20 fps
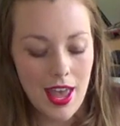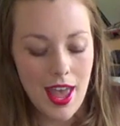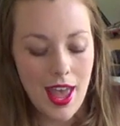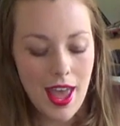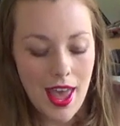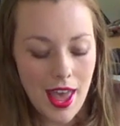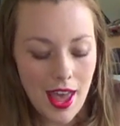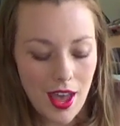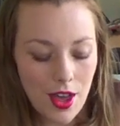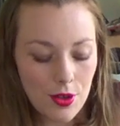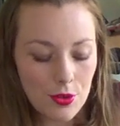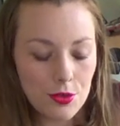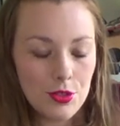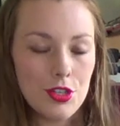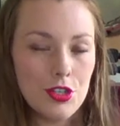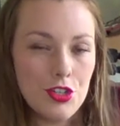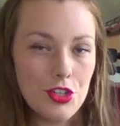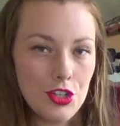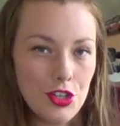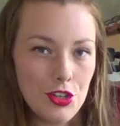how to
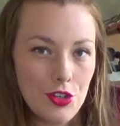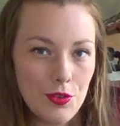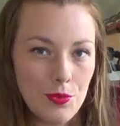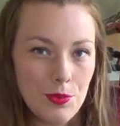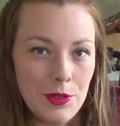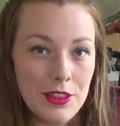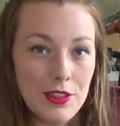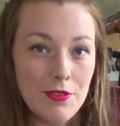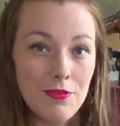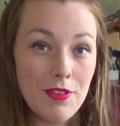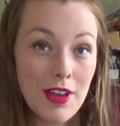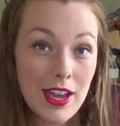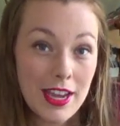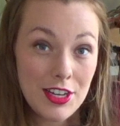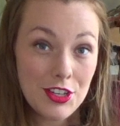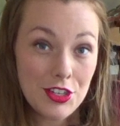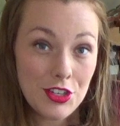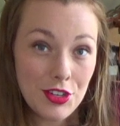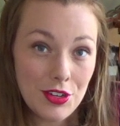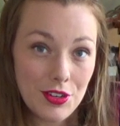tune with the
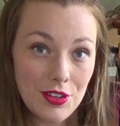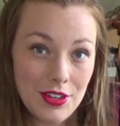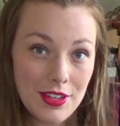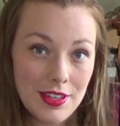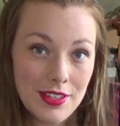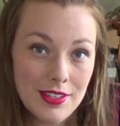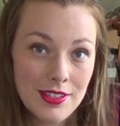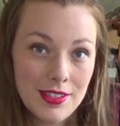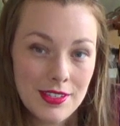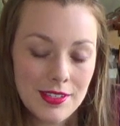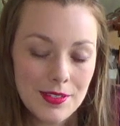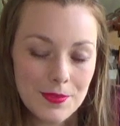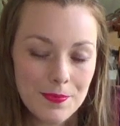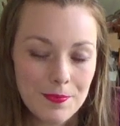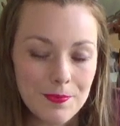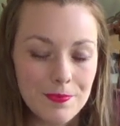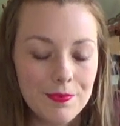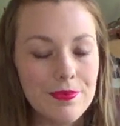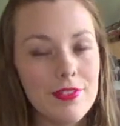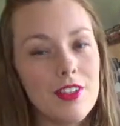fine tuners
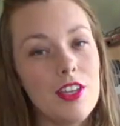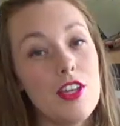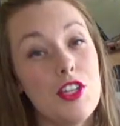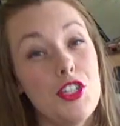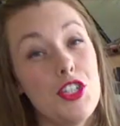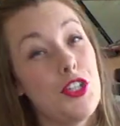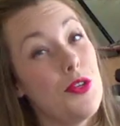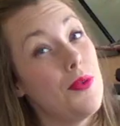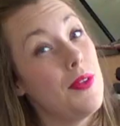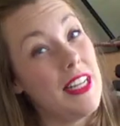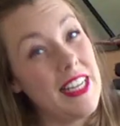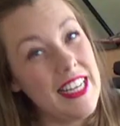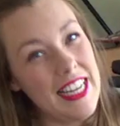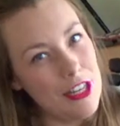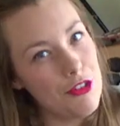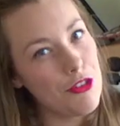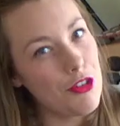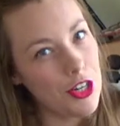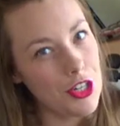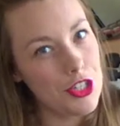to an
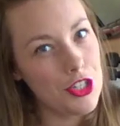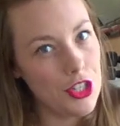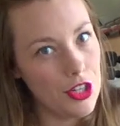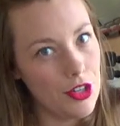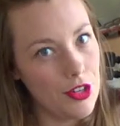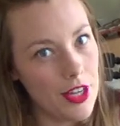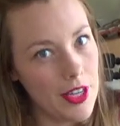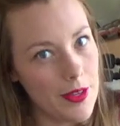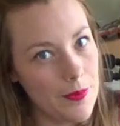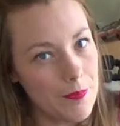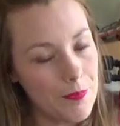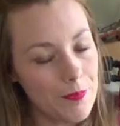electric tuner.